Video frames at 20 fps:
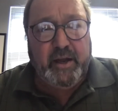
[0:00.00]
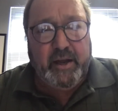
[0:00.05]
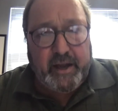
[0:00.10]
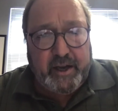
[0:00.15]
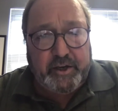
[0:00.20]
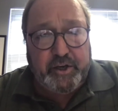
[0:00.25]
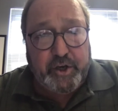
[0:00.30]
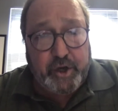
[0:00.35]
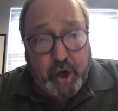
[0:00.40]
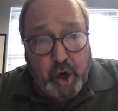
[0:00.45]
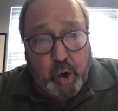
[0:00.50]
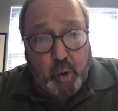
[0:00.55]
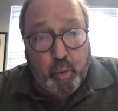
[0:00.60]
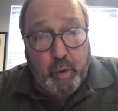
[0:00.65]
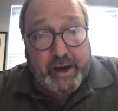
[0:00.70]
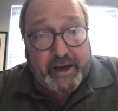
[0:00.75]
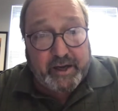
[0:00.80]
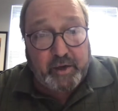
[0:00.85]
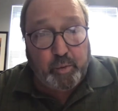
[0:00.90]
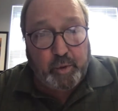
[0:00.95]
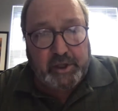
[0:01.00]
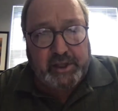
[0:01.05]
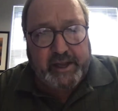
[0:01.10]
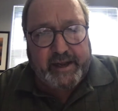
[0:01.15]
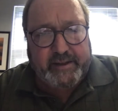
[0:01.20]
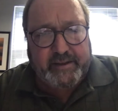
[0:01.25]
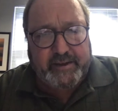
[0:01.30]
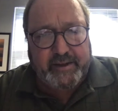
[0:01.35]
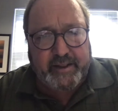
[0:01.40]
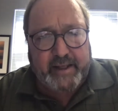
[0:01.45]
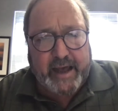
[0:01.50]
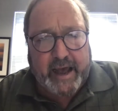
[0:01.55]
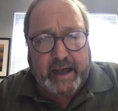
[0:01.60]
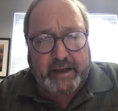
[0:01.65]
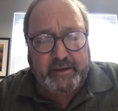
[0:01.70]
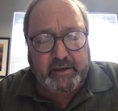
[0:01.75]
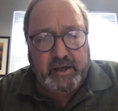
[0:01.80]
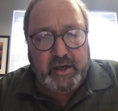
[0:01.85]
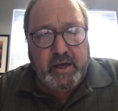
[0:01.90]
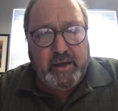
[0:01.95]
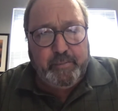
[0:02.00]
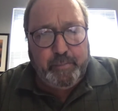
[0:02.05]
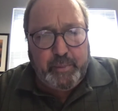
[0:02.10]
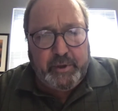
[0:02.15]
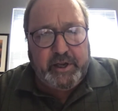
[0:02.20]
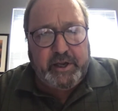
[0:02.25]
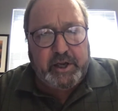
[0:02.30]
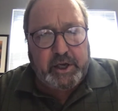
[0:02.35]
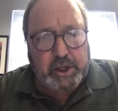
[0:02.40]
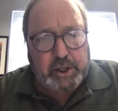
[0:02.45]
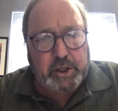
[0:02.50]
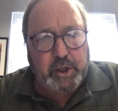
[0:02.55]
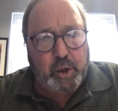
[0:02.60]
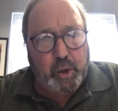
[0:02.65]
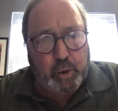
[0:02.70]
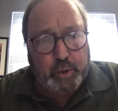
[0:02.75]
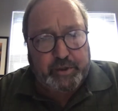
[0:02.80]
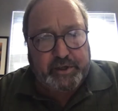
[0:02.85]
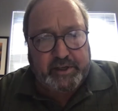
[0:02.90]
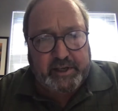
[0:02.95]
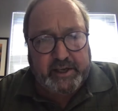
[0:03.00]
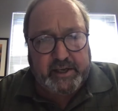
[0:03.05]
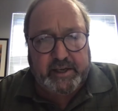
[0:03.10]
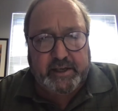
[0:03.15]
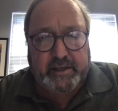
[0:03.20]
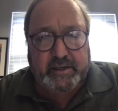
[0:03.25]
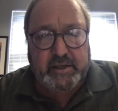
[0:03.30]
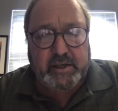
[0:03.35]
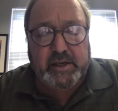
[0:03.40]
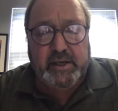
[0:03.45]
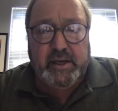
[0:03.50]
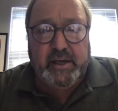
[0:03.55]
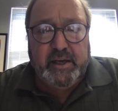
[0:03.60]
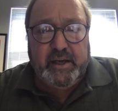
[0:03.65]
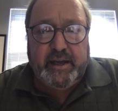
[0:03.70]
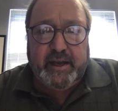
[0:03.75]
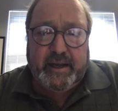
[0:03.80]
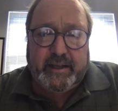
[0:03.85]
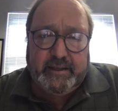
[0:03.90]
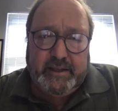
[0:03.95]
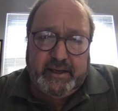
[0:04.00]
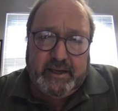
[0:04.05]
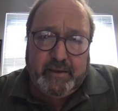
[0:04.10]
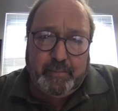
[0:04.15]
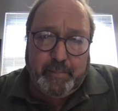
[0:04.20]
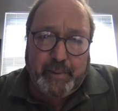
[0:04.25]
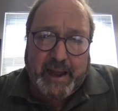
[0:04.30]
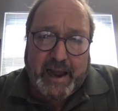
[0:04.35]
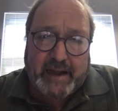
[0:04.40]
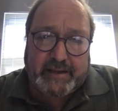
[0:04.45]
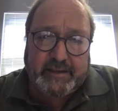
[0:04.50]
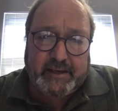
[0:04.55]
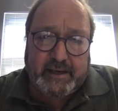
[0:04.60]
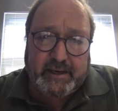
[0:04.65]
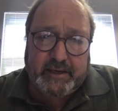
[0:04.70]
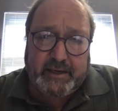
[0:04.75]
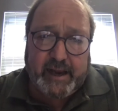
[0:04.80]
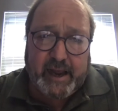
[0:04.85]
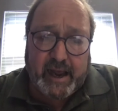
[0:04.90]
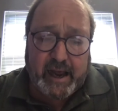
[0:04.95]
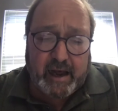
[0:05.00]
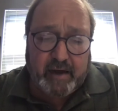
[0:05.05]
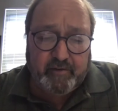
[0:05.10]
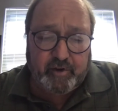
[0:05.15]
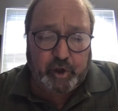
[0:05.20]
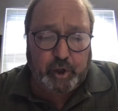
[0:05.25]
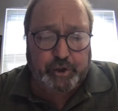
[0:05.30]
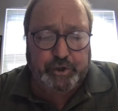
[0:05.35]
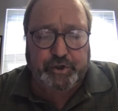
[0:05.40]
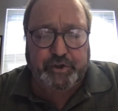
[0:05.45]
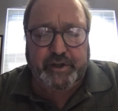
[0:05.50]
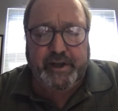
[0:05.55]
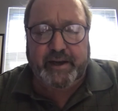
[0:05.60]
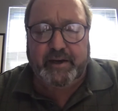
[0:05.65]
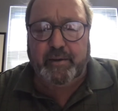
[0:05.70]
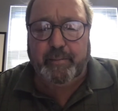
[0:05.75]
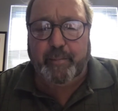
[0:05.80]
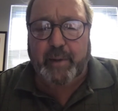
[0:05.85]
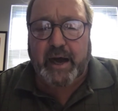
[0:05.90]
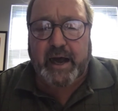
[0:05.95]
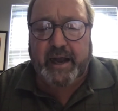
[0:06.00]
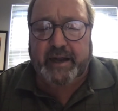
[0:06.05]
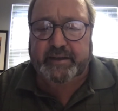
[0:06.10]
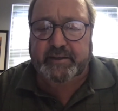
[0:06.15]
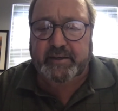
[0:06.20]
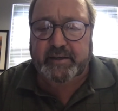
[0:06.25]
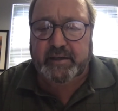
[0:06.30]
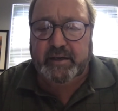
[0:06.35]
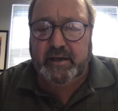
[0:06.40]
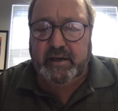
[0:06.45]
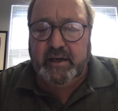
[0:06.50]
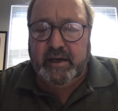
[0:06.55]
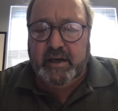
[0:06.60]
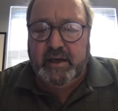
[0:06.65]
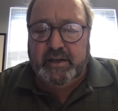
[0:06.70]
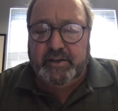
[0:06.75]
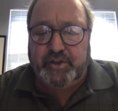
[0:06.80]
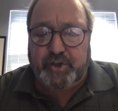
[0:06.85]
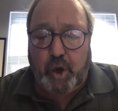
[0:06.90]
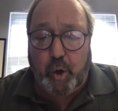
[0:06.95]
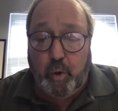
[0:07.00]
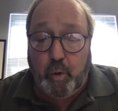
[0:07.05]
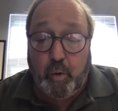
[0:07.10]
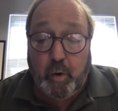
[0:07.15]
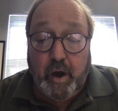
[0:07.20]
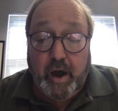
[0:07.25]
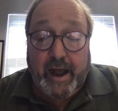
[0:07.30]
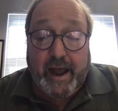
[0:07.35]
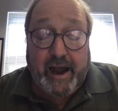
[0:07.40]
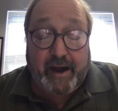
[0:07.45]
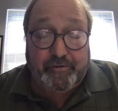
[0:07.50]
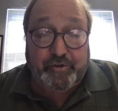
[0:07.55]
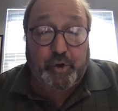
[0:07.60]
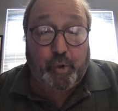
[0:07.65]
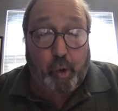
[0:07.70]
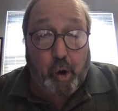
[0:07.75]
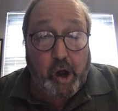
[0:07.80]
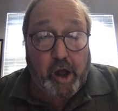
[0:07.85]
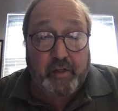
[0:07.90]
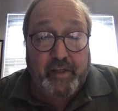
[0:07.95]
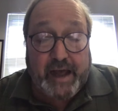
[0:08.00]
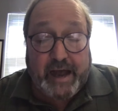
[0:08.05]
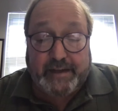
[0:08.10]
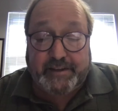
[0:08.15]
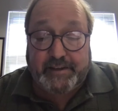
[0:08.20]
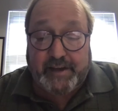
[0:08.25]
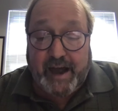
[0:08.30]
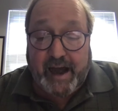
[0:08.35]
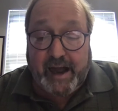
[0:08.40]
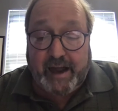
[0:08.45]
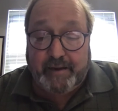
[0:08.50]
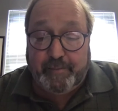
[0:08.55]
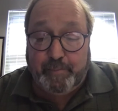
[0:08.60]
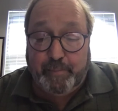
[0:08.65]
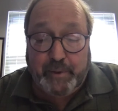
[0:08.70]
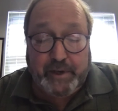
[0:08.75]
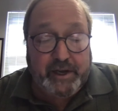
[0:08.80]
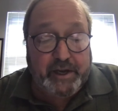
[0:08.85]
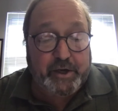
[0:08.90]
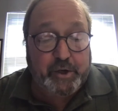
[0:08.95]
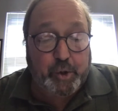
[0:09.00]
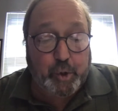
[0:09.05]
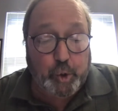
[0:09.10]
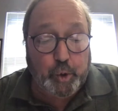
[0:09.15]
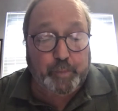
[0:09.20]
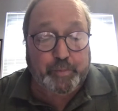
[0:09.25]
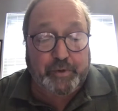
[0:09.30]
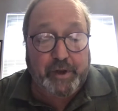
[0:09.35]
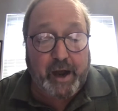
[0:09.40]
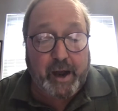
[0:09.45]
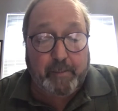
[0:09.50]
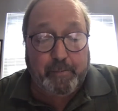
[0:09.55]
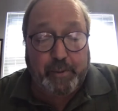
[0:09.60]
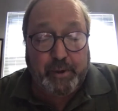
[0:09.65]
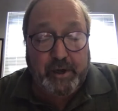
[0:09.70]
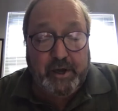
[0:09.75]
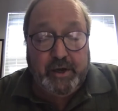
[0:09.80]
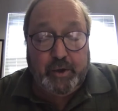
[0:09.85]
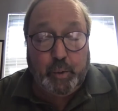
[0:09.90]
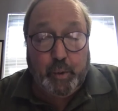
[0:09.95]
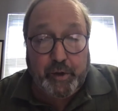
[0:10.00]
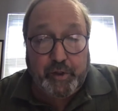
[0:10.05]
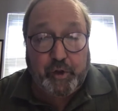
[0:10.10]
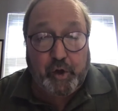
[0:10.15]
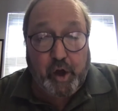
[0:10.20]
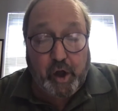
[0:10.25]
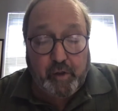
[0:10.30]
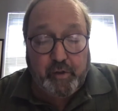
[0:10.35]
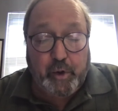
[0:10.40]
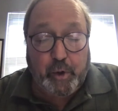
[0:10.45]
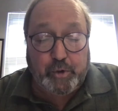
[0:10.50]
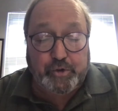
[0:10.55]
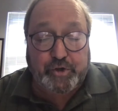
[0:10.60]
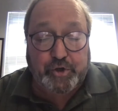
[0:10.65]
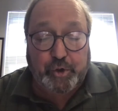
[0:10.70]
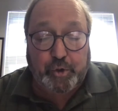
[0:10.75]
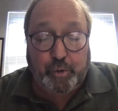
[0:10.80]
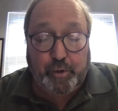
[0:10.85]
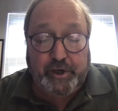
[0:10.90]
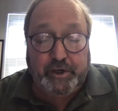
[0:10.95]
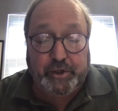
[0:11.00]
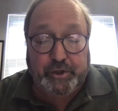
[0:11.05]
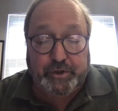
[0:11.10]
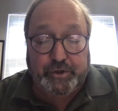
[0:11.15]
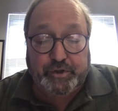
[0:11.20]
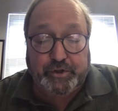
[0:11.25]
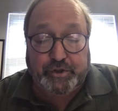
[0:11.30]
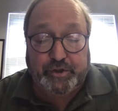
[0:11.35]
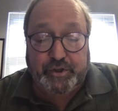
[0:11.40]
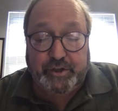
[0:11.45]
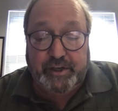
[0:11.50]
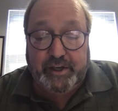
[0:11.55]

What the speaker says: And, we can relate to that, being closed in and the impact it can have on our state of mind. So after all that time being cooped up with all those critters,